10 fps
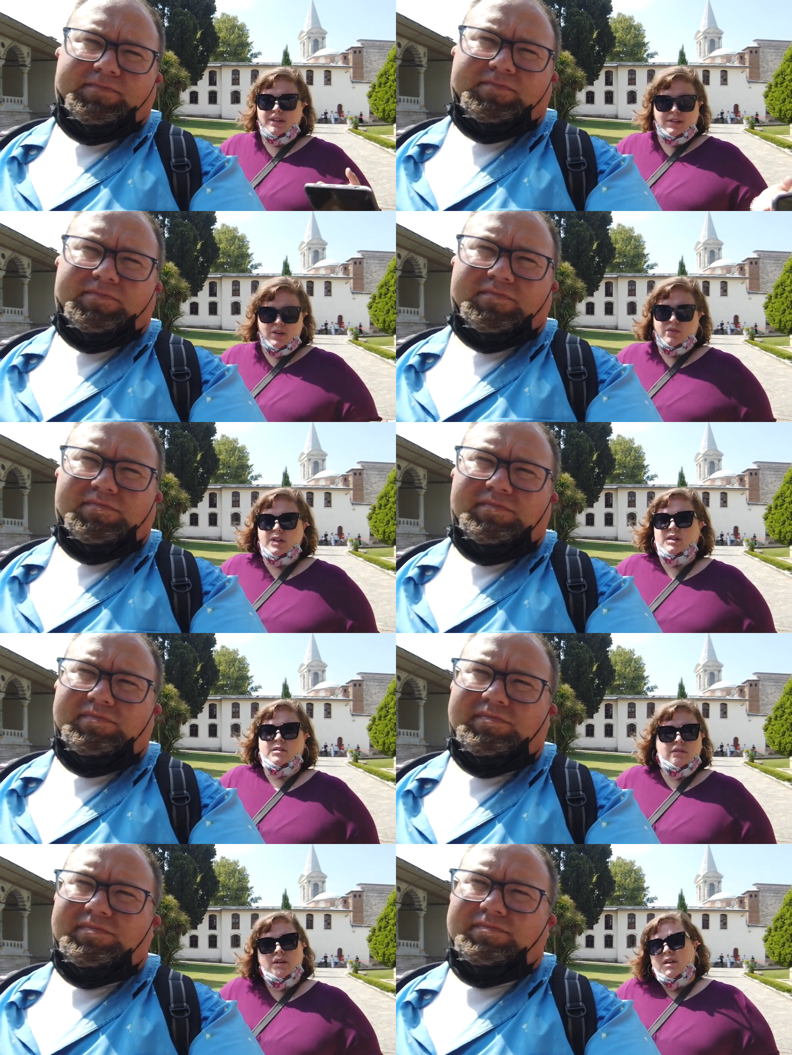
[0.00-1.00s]
Speaker 1: like COVID
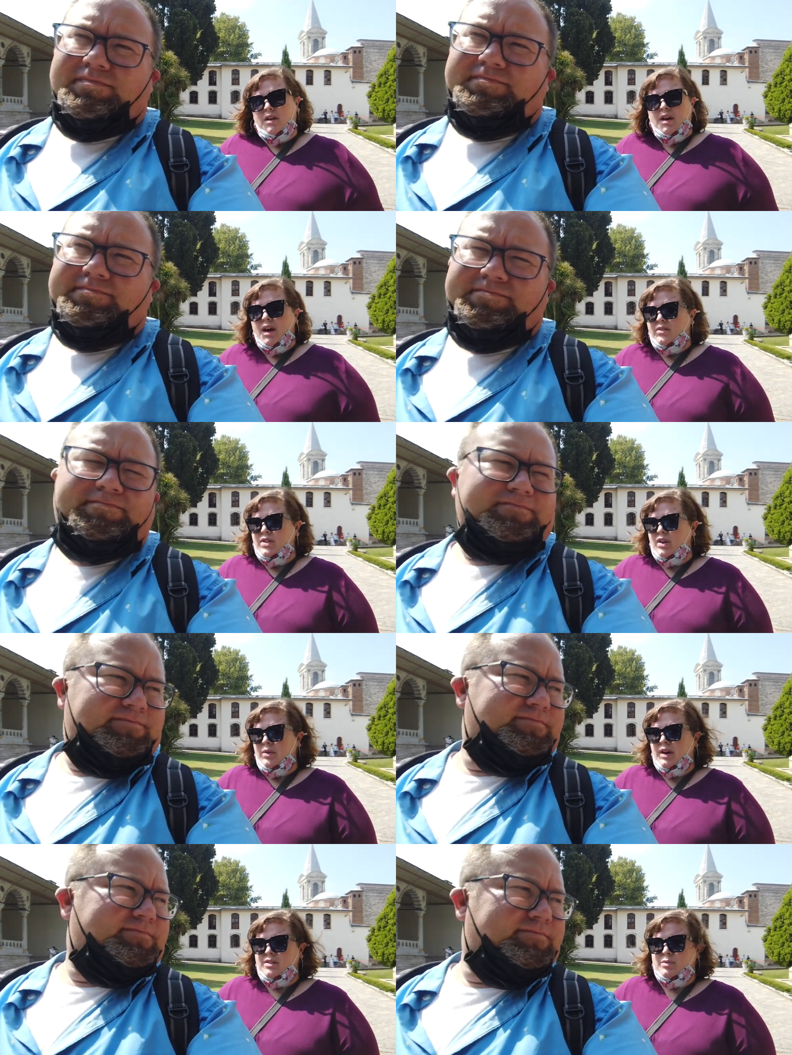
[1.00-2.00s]
and everything
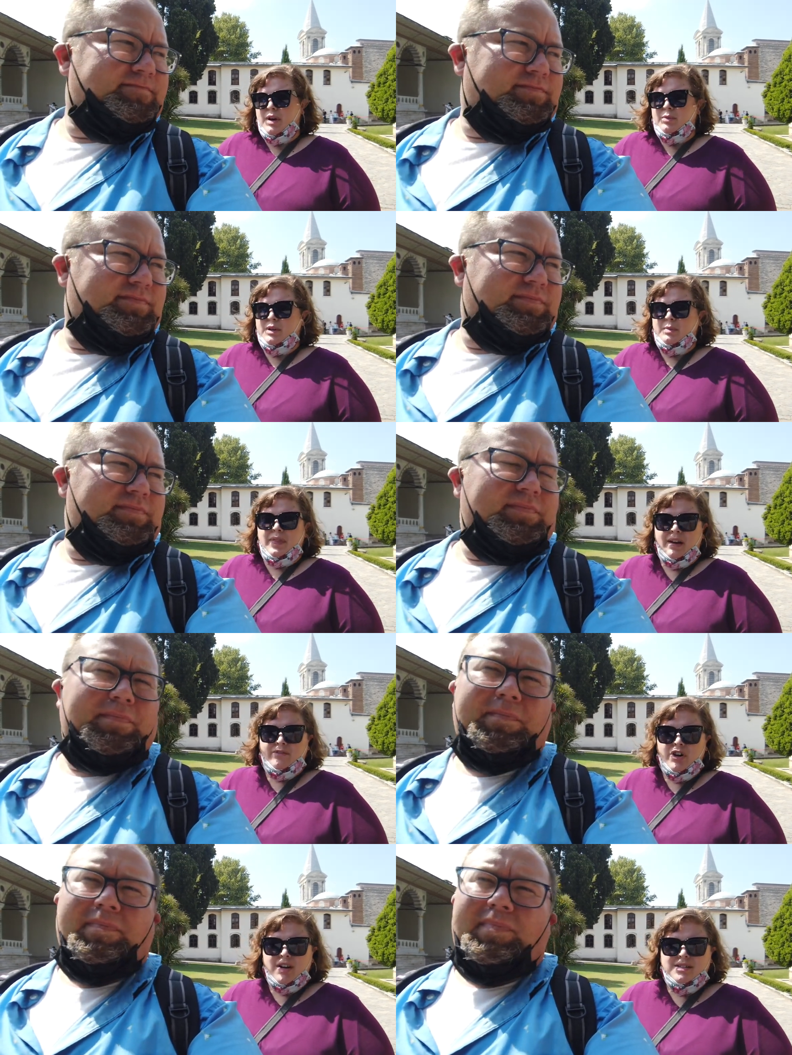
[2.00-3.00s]
going on, so it probably wouldn't have been that
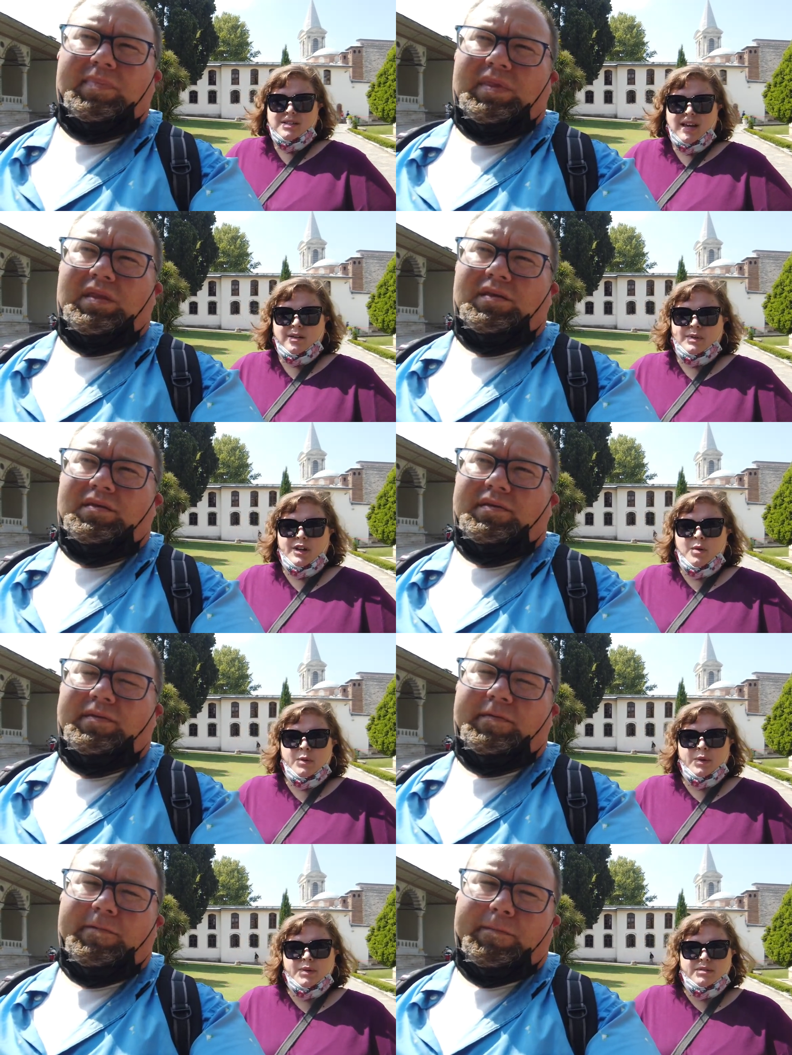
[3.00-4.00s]
for us had we know.
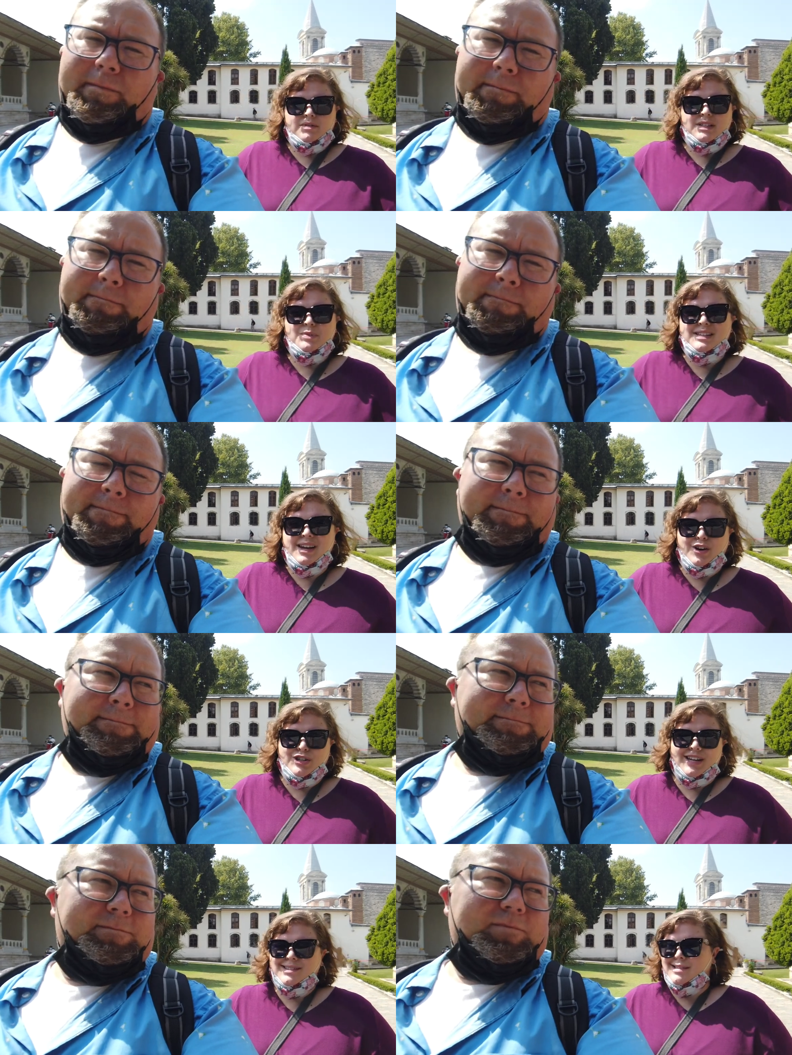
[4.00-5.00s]
But we were, didn't want to take our
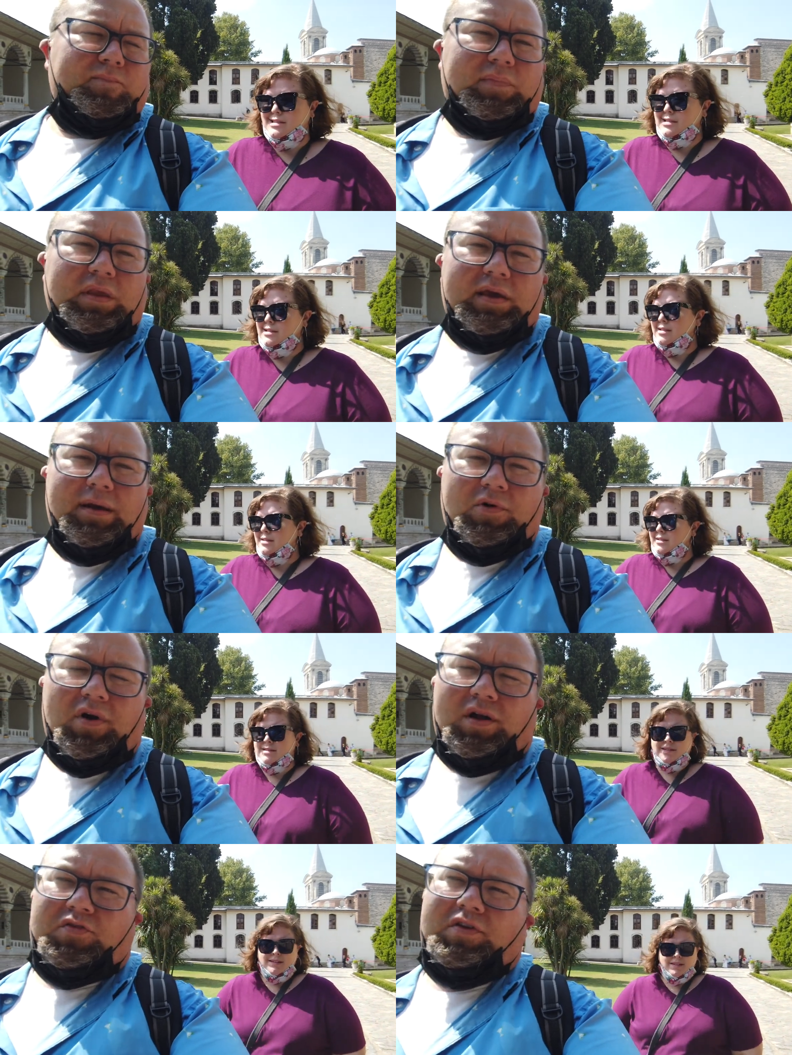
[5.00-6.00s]
chances.
Speaker 2: Yeah, but
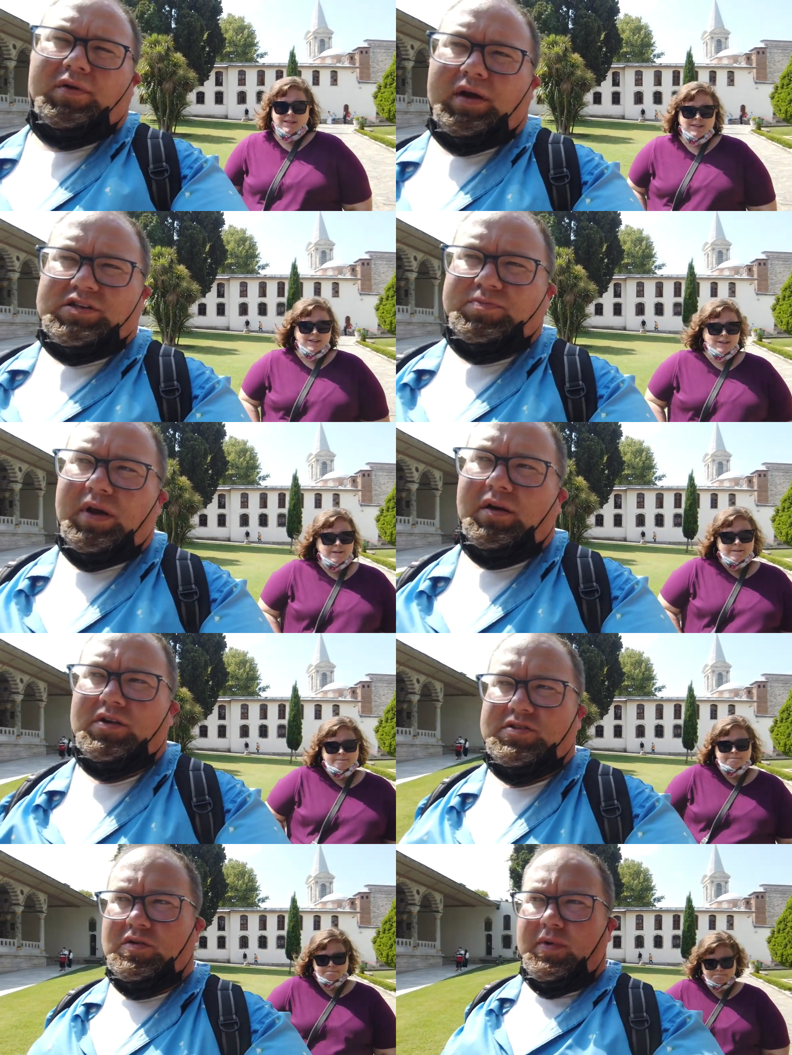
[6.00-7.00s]
walking through here, guys, paid our
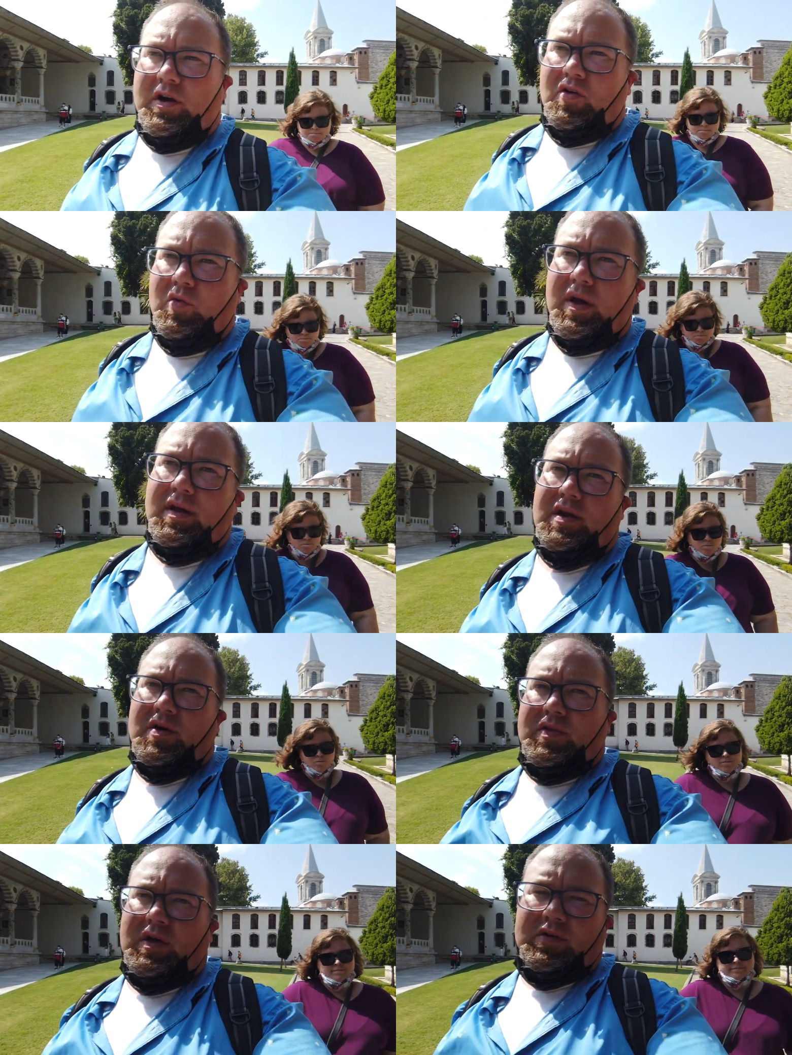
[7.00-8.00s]
paid our own way here
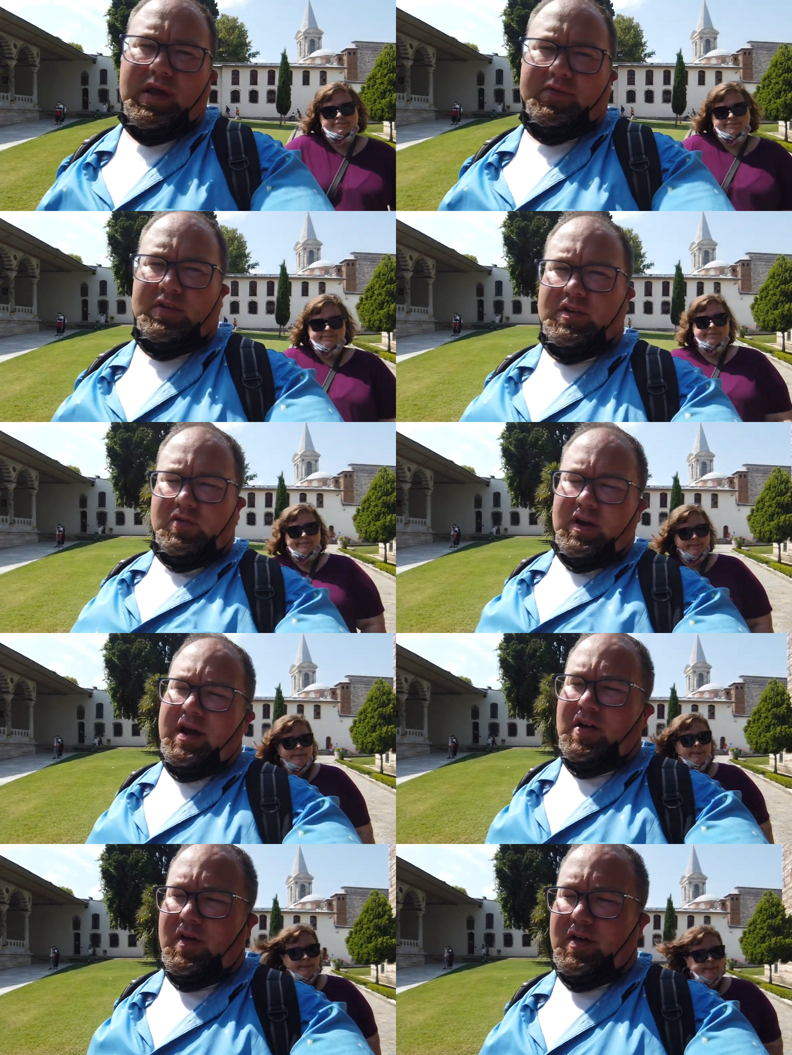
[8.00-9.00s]
without having the tour guide
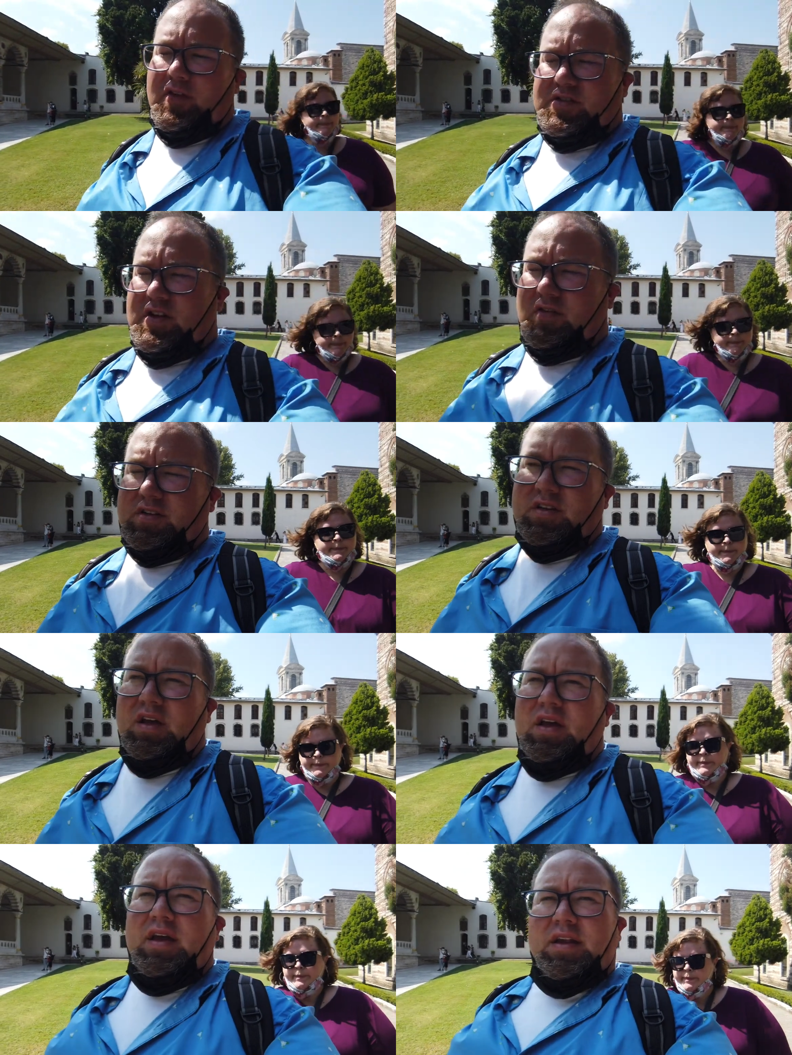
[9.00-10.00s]
and all that other stuff because
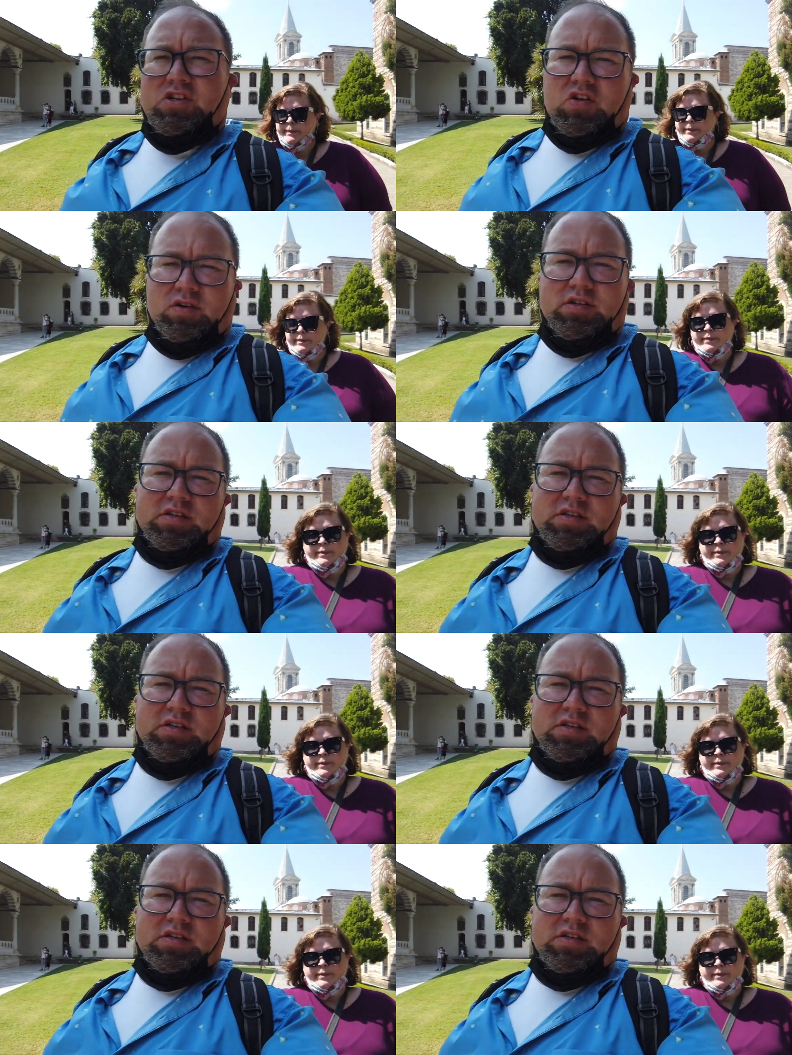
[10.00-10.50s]
he did show some good